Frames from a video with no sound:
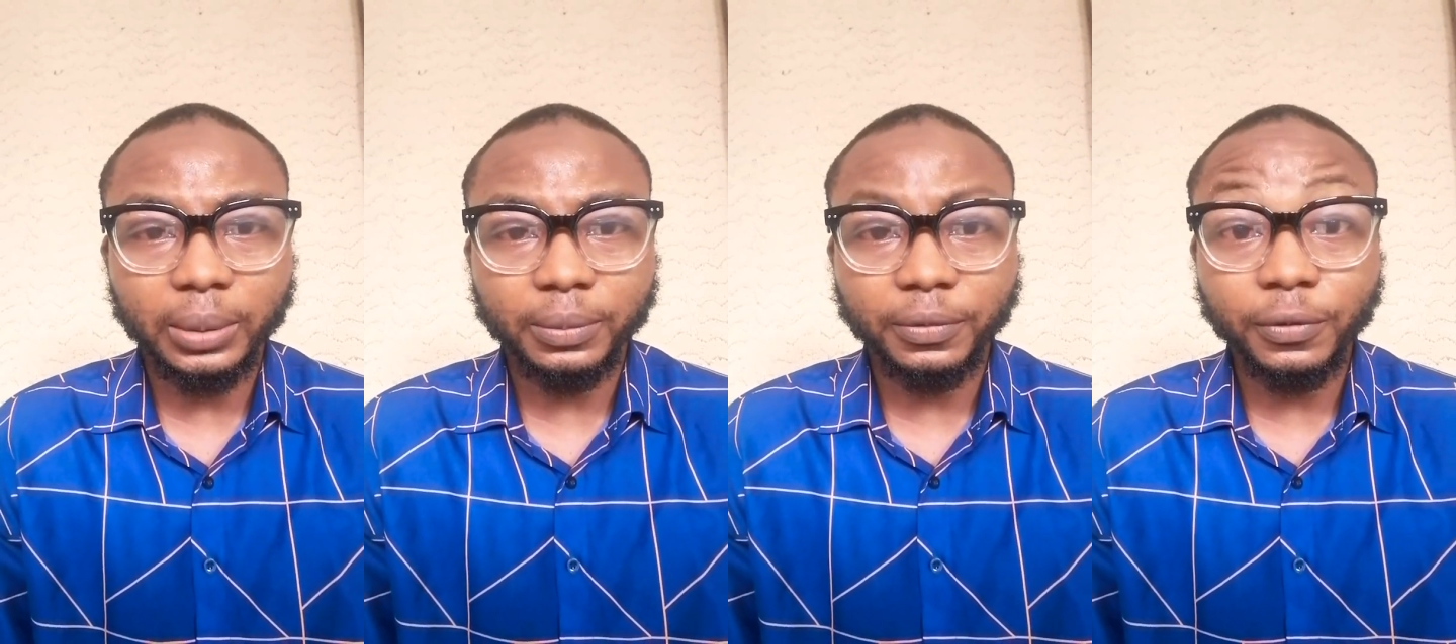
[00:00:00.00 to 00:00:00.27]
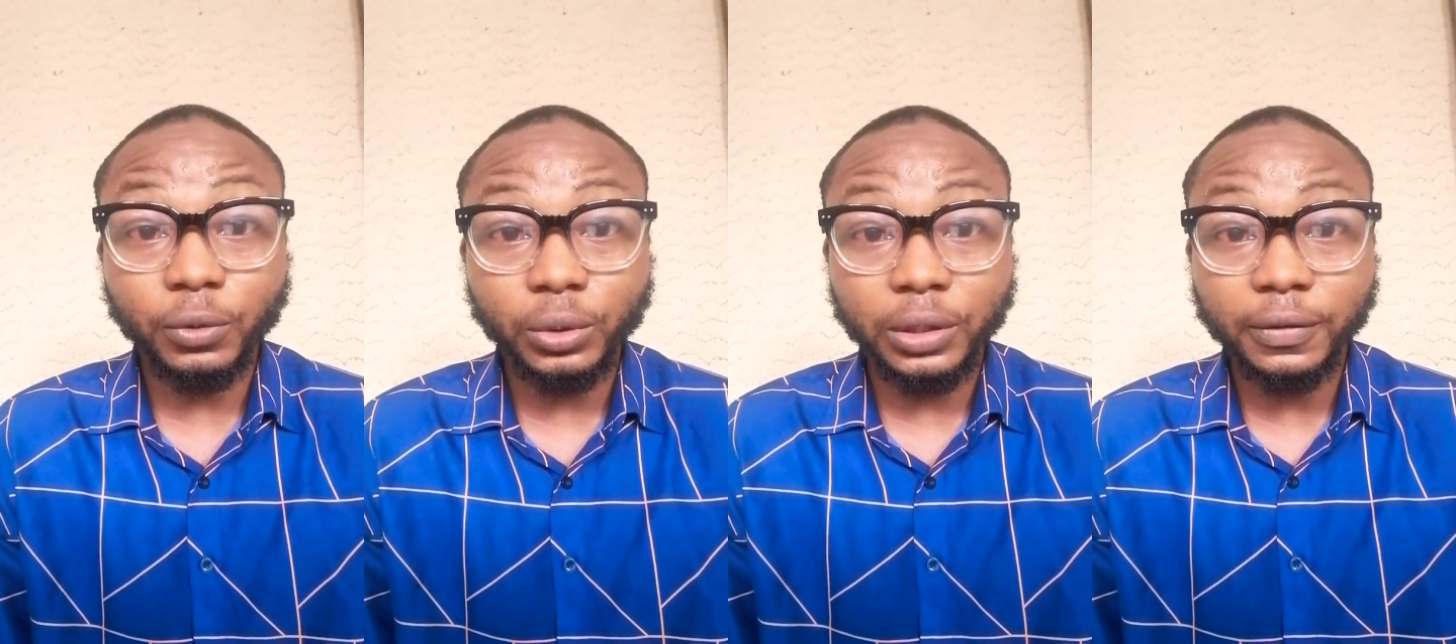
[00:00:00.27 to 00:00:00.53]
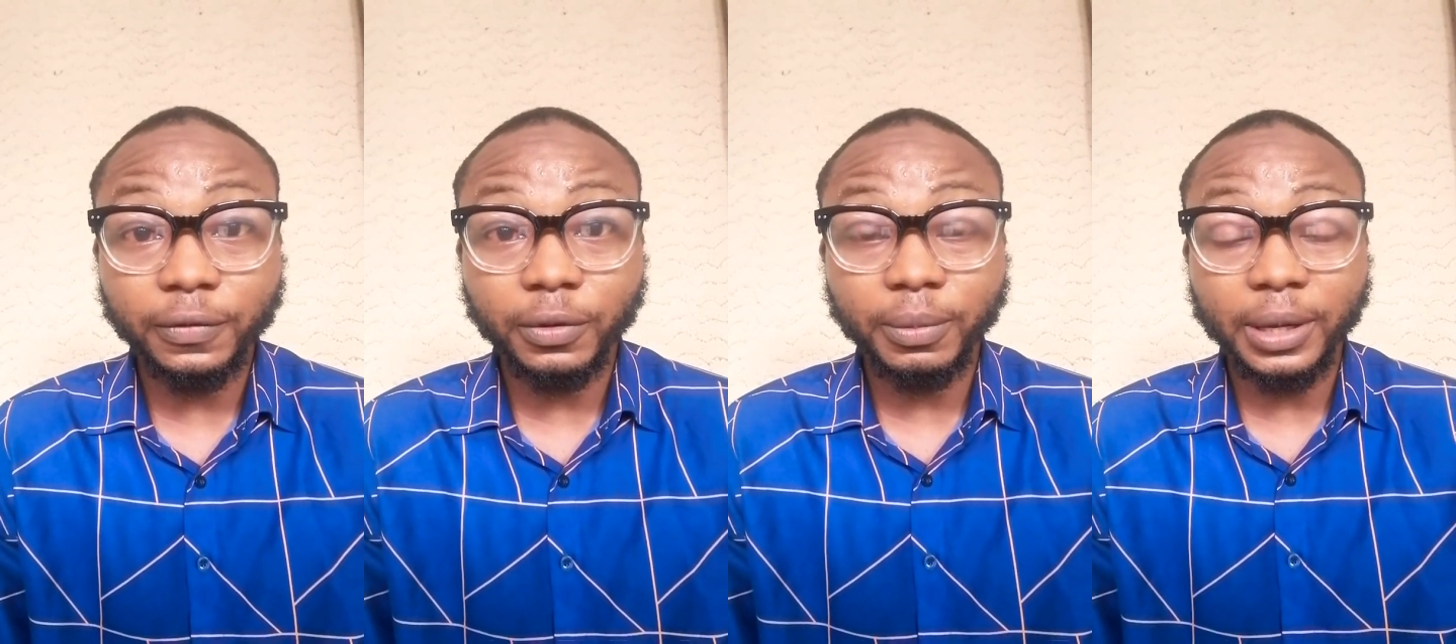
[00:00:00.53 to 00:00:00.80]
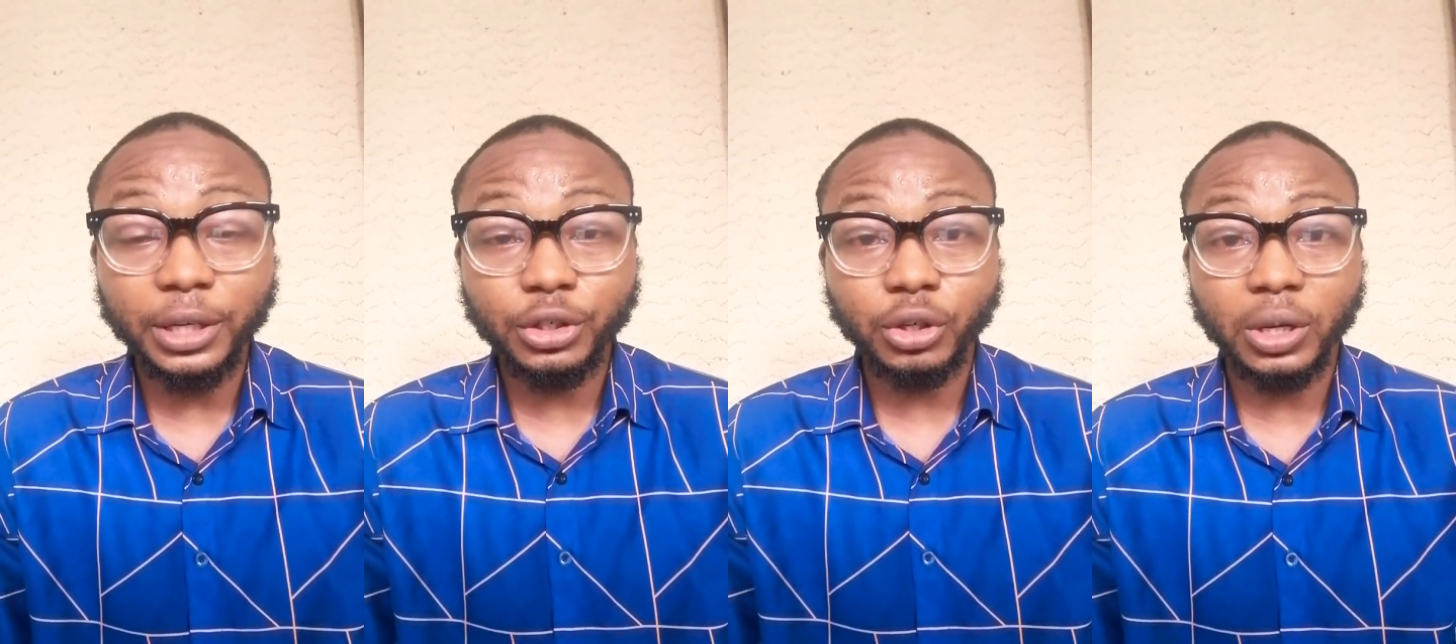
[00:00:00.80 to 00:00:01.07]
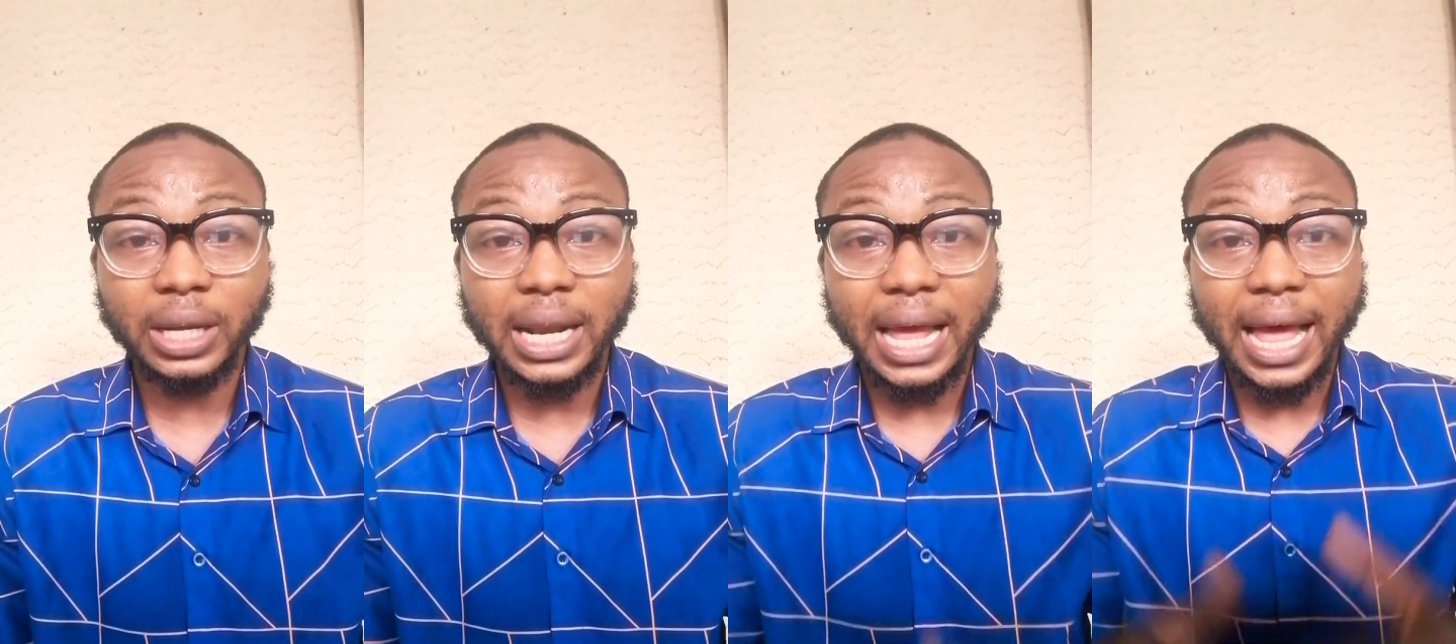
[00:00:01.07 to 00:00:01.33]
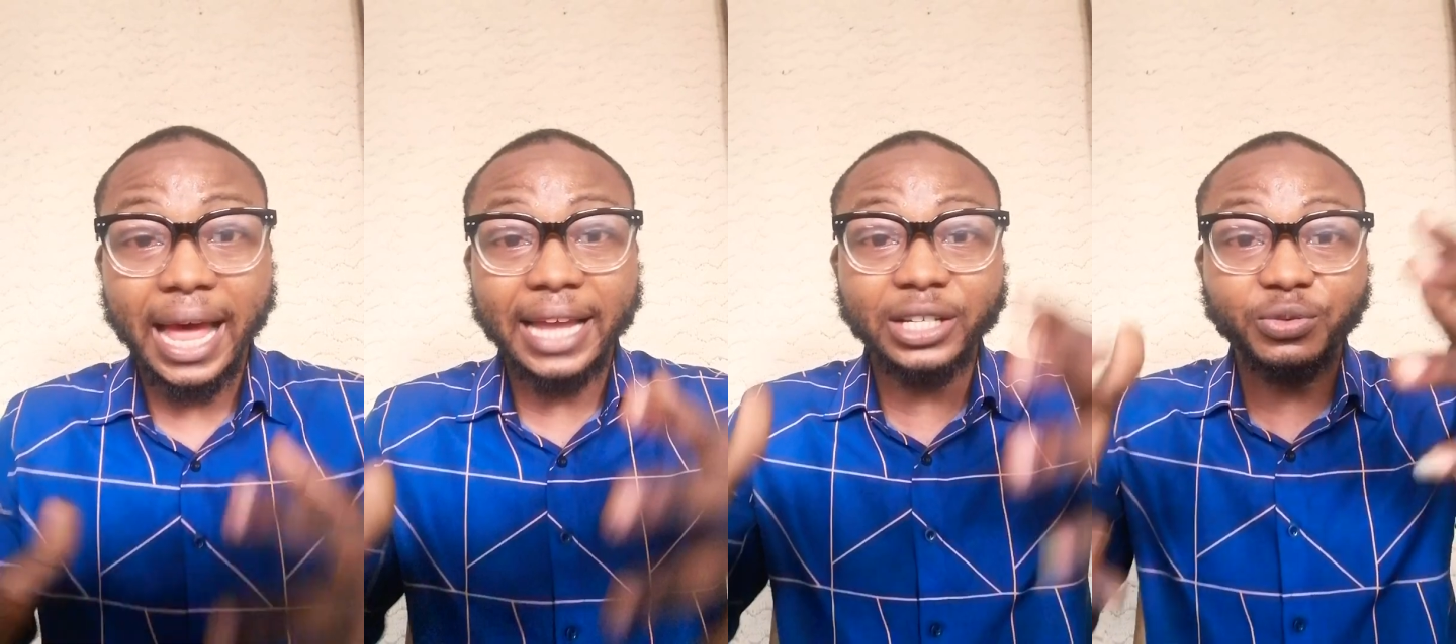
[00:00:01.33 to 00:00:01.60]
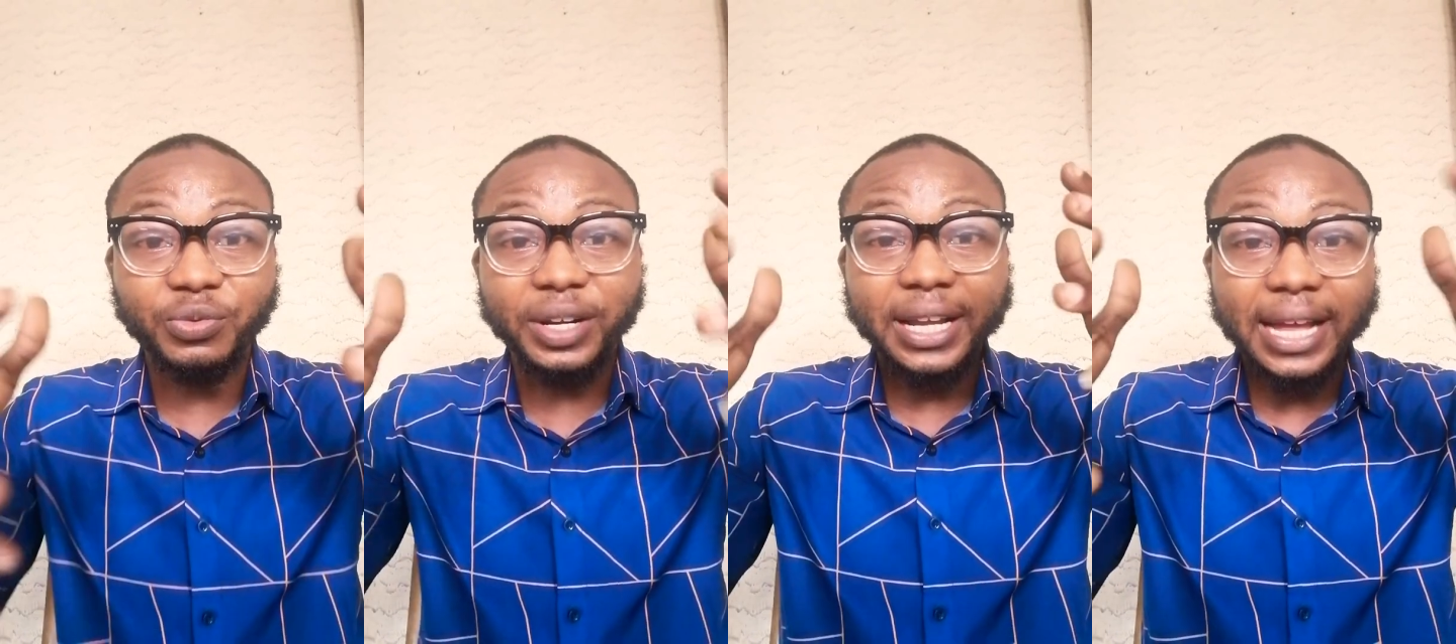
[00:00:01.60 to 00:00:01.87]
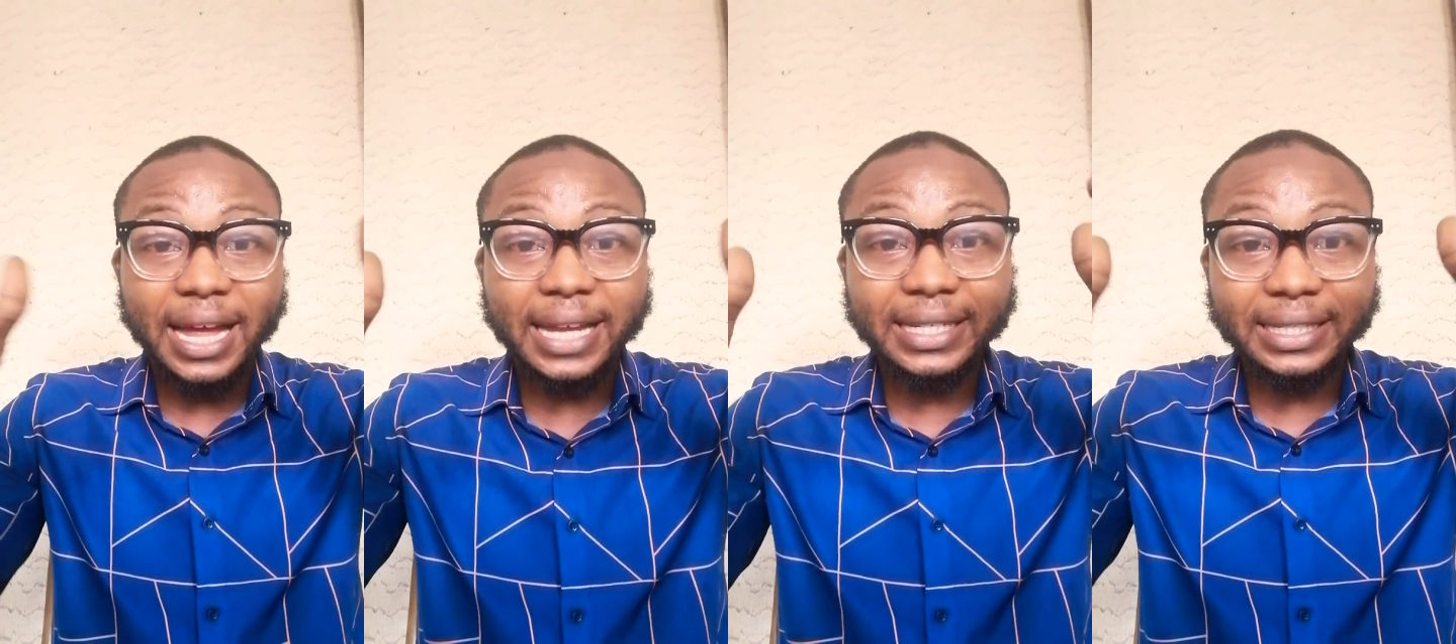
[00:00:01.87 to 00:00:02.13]
full information as
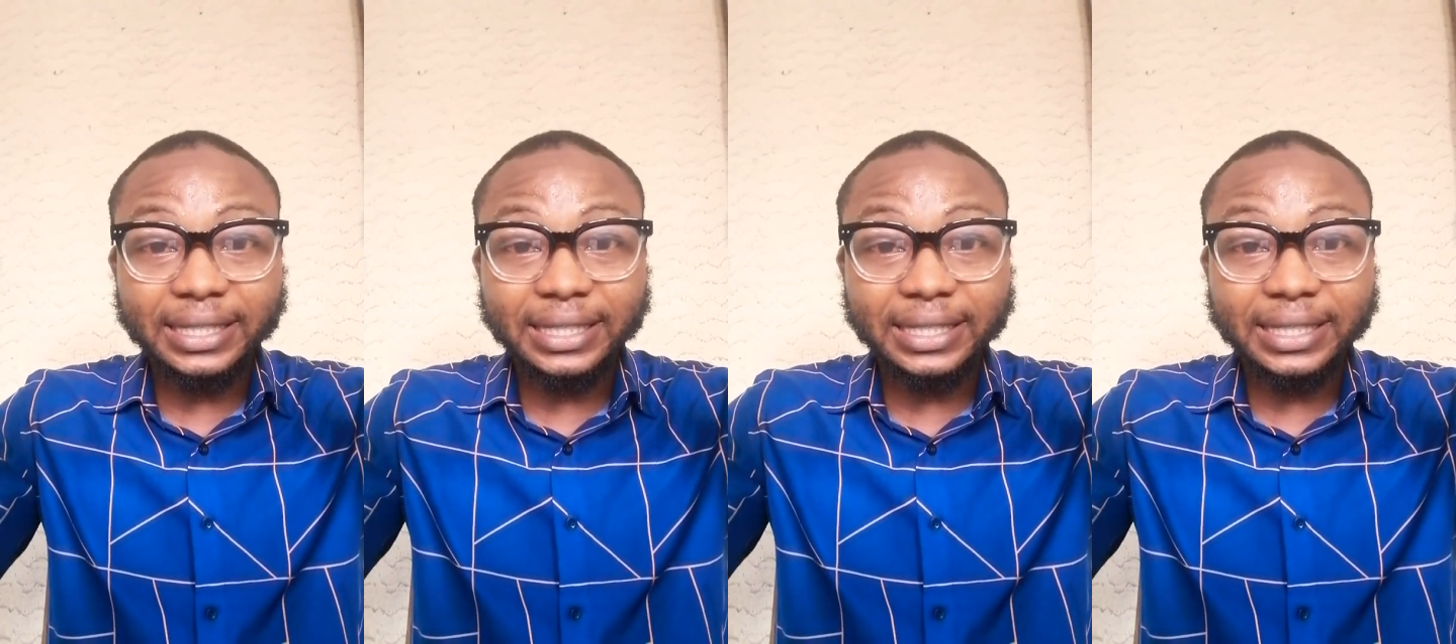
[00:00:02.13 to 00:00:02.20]
regards